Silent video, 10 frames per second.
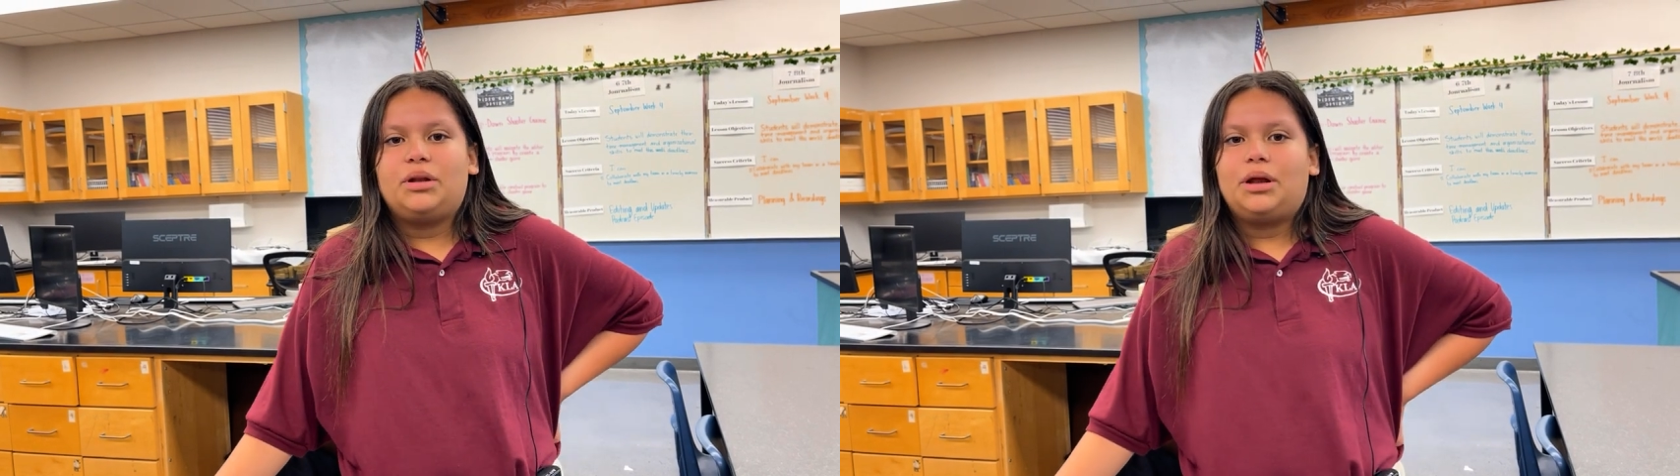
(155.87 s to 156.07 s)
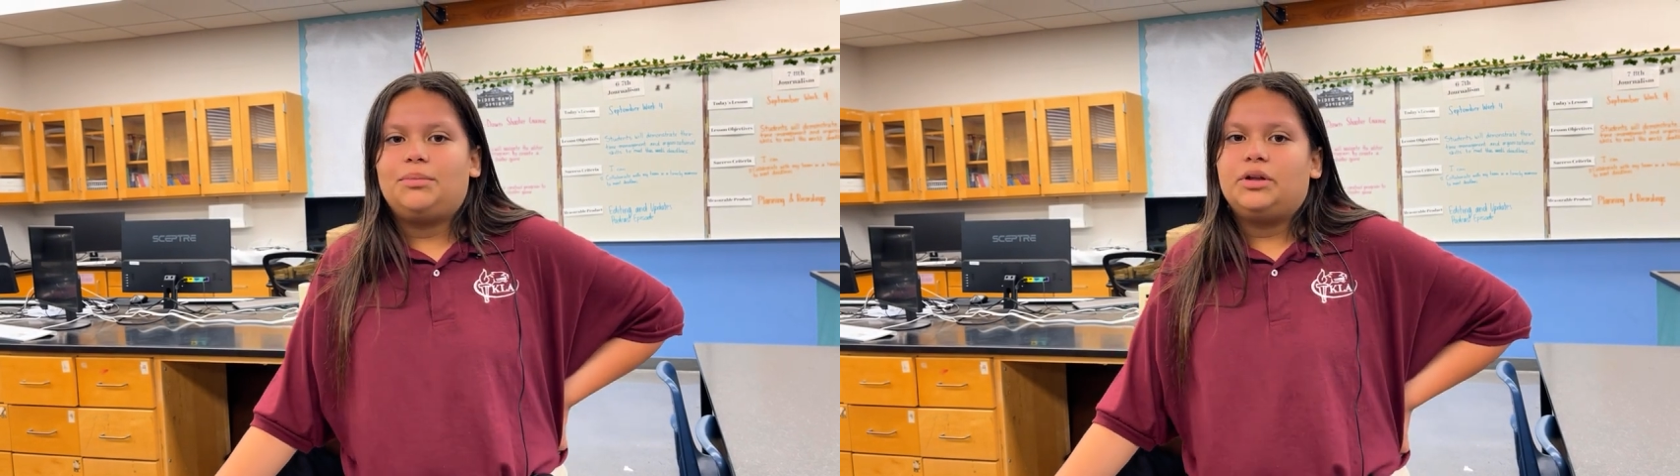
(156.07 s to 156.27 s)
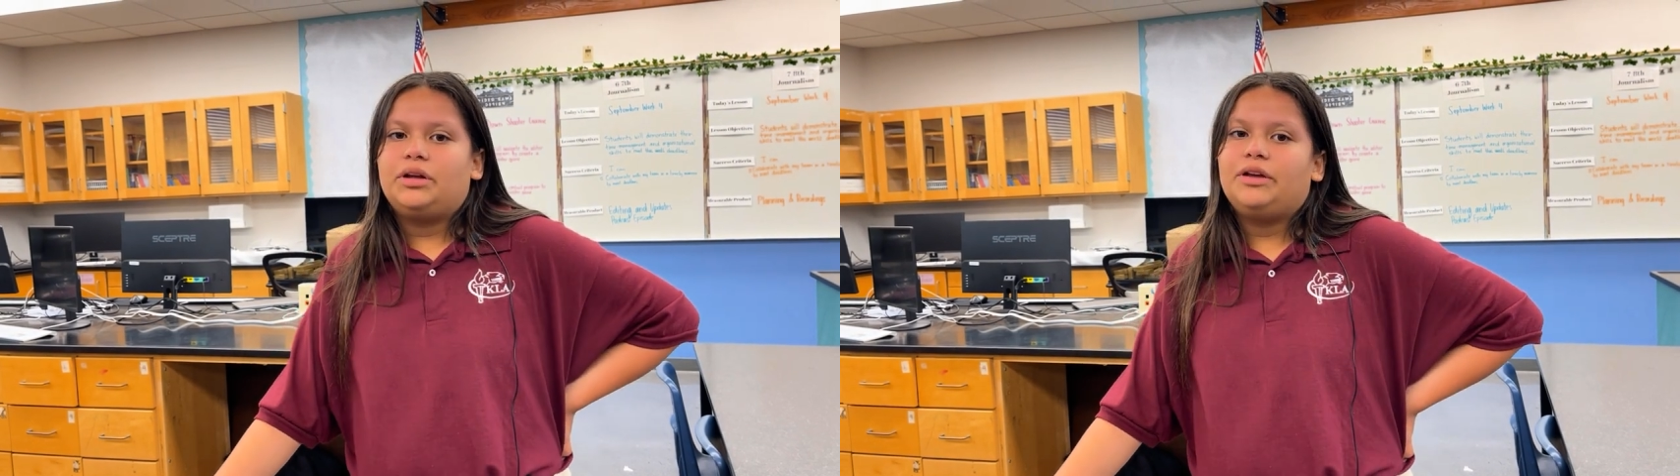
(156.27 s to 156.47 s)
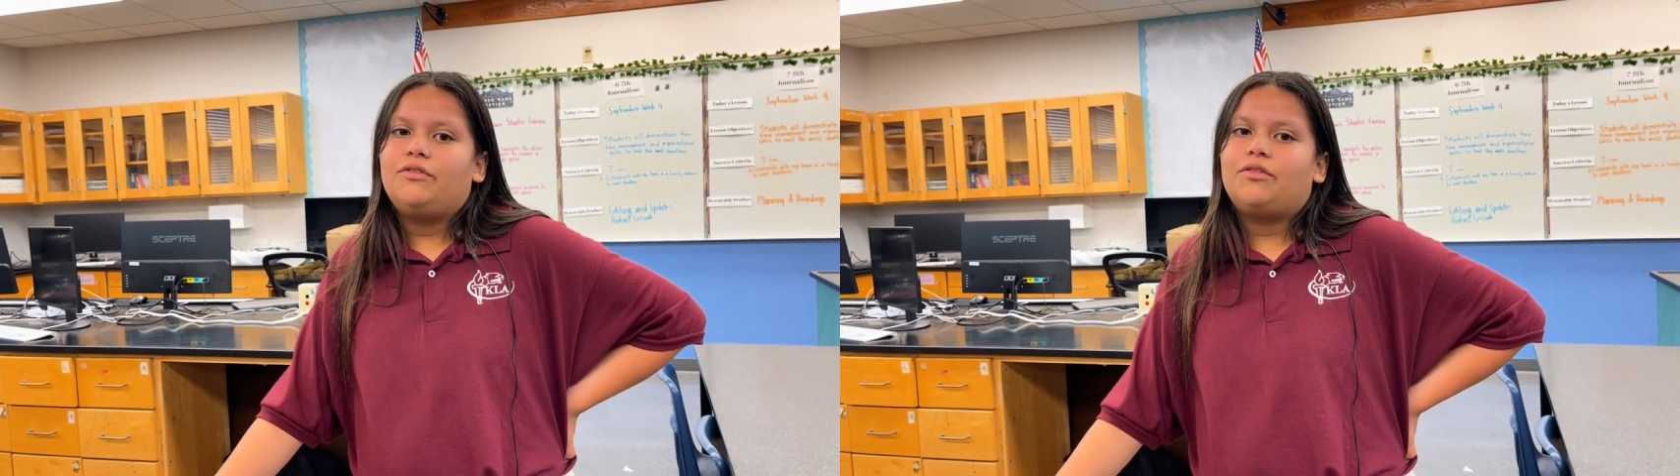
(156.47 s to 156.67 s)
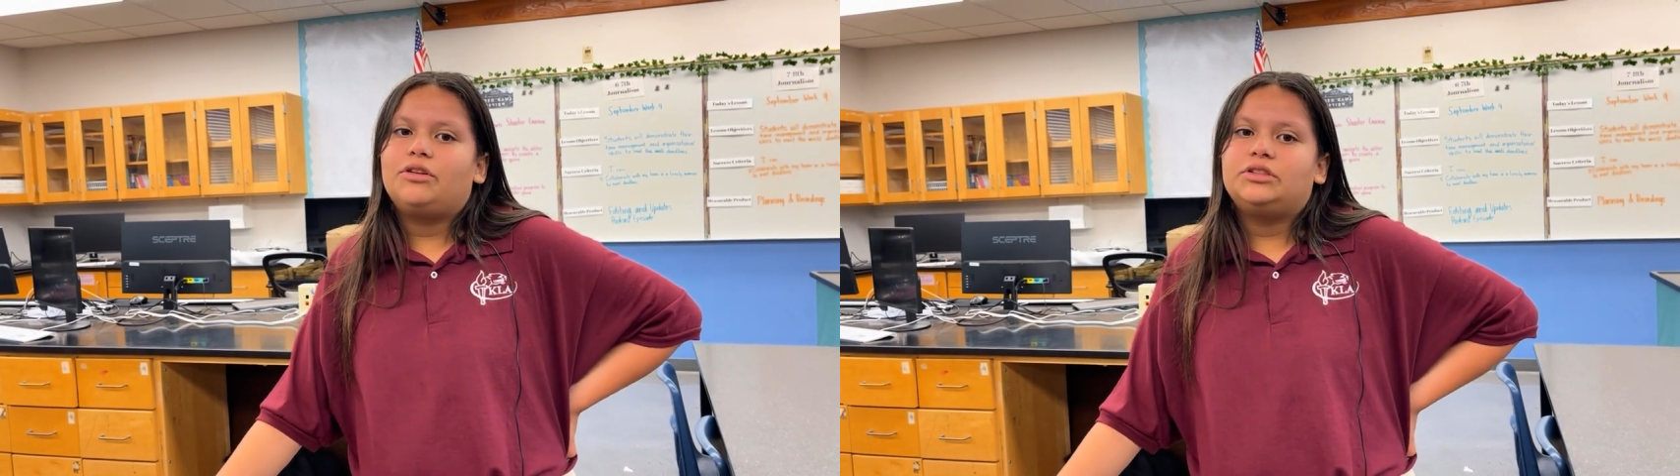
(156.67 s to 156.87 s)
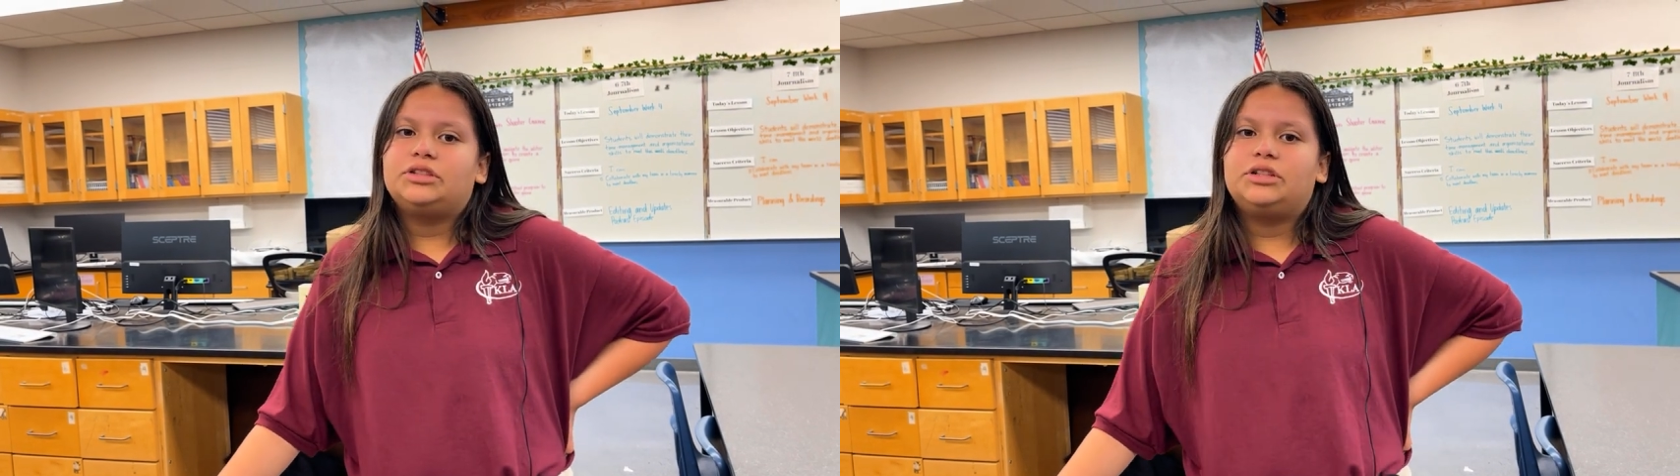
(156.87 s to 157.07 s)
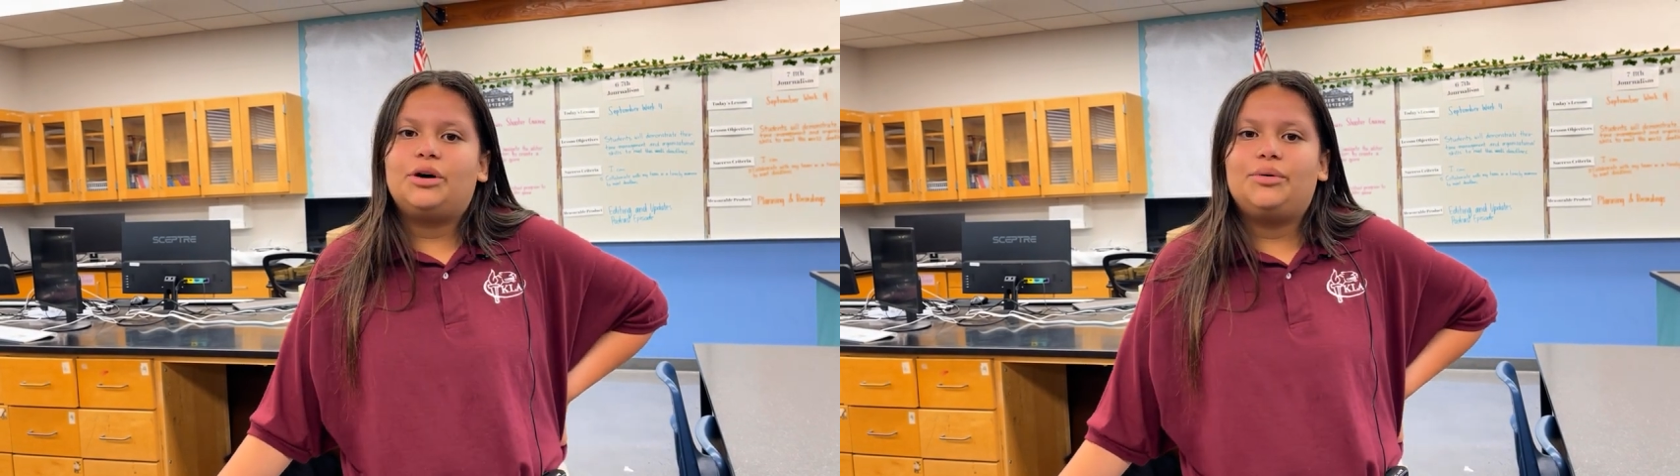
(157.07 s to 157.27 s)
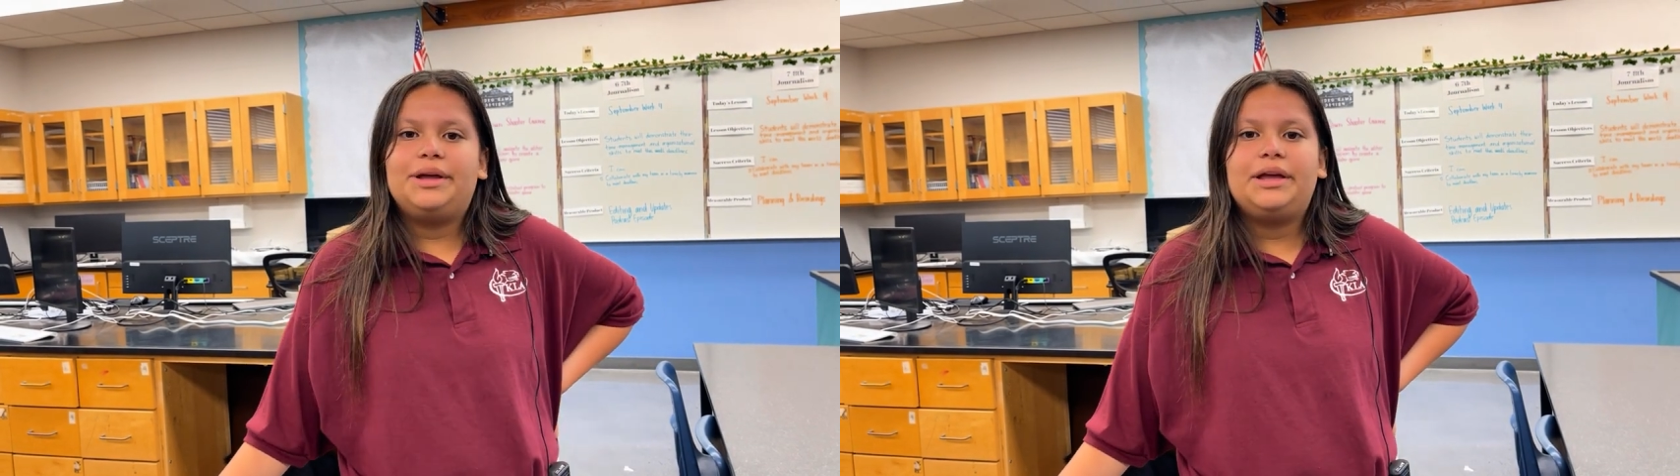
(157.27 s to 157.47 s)
I'm looking forward to
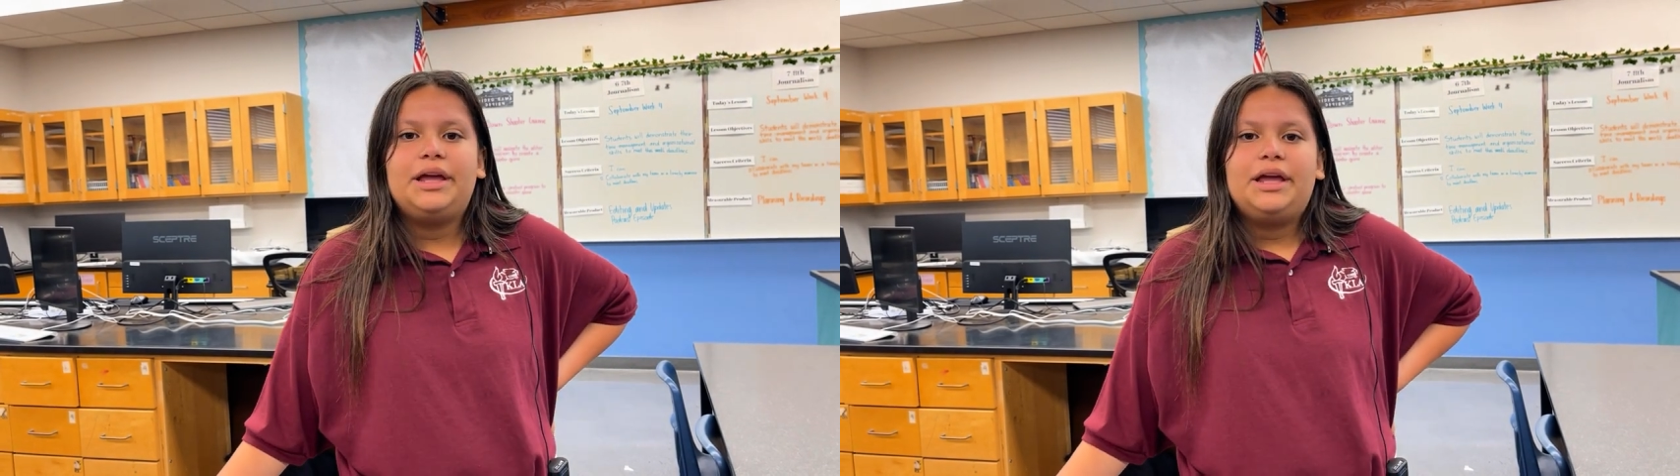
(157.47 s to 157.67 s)
going